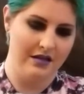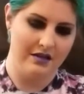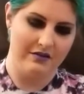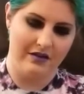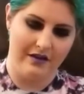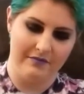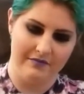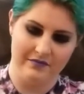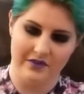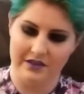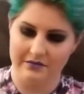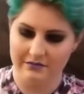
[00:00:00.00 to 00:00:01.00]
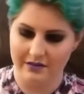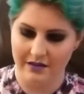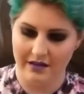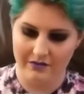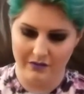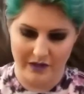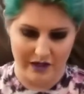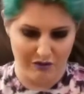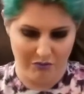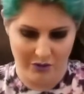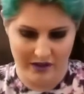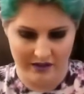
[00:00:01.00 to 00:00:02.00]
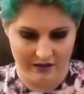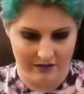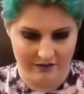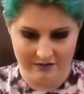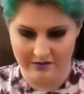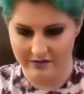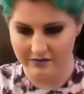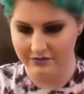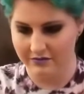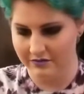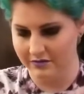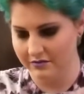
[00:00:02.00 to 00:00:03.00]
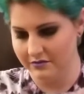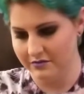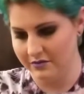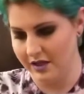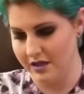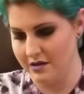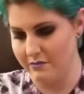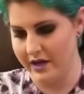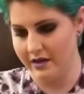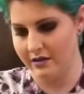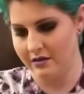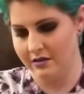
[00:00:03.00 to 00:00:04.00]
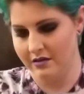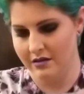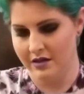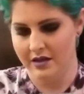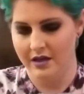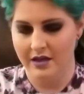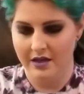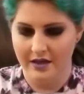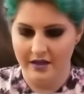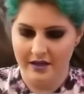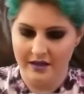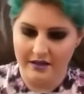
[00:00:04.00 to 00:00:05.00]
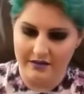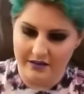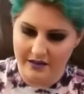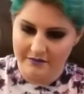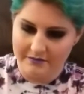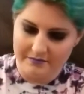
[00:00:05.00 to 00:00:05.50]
Okay, well, I think we made our point here, so we can come back. All right.